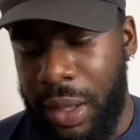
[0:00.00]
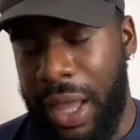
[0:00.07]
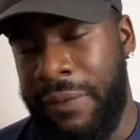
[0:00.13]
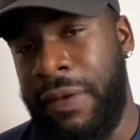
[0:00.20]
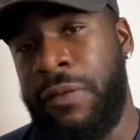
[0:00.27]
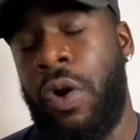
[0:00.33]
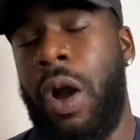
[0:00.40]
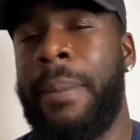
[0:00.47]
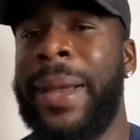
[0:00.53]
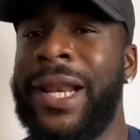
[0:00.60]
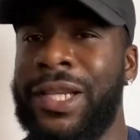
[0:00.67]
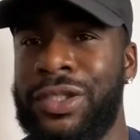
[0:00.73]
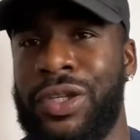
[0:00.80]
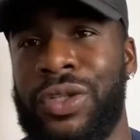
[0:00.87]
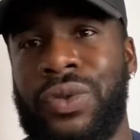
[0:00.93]
and they've got a
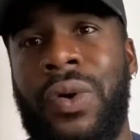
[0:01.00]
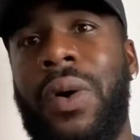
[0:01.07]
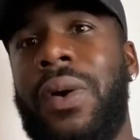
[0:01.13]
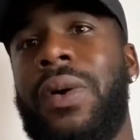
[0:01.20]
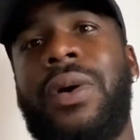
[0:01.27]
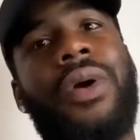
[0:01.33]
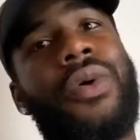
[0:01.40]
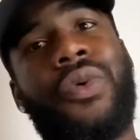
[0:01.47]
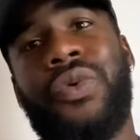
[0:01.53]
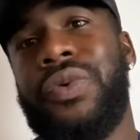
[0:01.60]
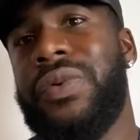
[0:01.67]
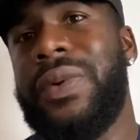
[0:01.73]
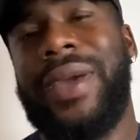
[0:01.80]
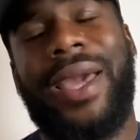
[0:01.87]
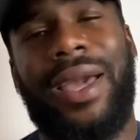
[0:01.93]
manager as well,
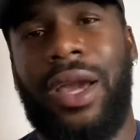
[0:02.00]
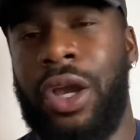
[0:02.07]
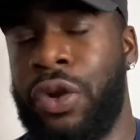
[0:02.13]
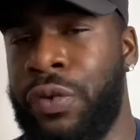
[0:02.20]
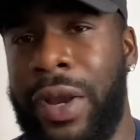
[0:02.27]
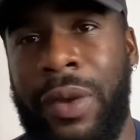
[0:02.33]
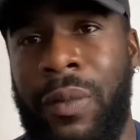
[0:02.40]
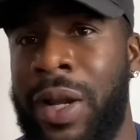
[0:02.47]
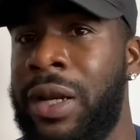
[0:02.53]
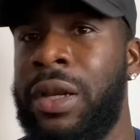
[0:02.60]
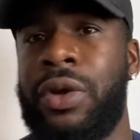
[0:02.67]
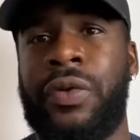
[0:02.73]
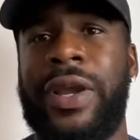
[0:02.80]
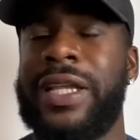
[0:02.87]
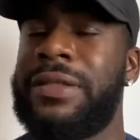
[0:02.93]
who one of the
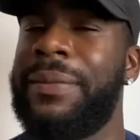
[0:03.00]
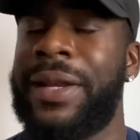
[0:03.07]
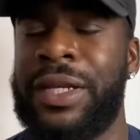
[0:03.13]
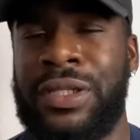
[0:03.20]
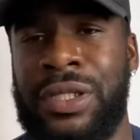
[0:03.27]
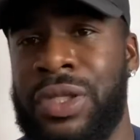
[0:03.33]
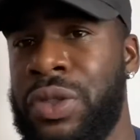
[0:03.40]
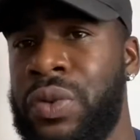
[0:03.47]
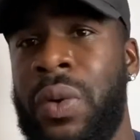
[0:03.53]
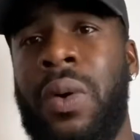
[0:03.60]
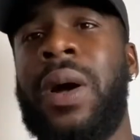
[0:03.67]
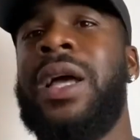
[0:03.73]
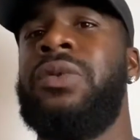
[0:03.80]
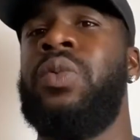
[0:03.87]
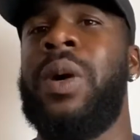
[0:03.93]
greatest managers as well,
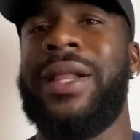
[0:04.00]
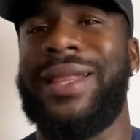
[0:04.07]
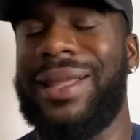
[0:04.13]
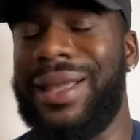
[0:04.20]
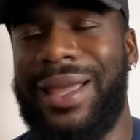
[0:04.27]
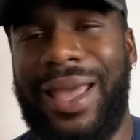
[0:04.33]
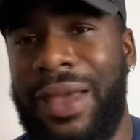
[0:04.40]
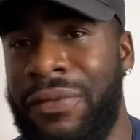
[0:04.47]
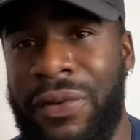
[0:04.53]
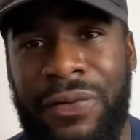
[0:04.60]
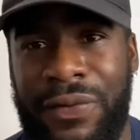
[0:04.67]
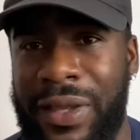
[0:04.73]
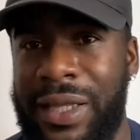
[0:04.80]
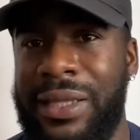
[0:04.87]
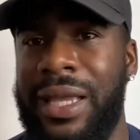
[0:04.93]
has won
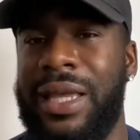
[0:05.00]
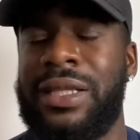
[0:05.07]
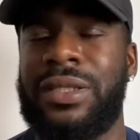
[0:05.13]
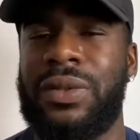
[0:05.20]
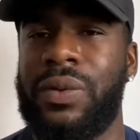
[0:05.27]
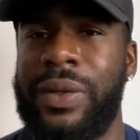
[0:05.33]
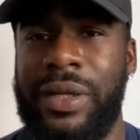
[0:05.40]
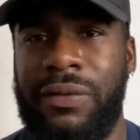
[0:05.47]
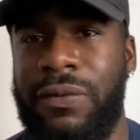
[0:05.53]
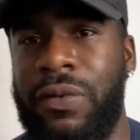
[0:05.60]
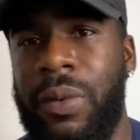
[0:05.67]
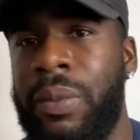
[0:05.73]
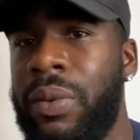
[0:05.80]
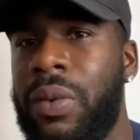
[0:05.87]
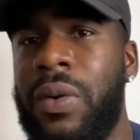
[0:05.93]
everything there is to win in
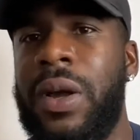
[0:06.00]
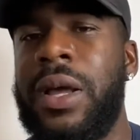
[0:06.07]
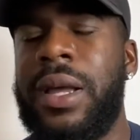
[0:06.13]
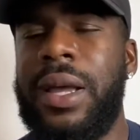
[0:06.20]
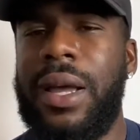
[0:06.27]
football.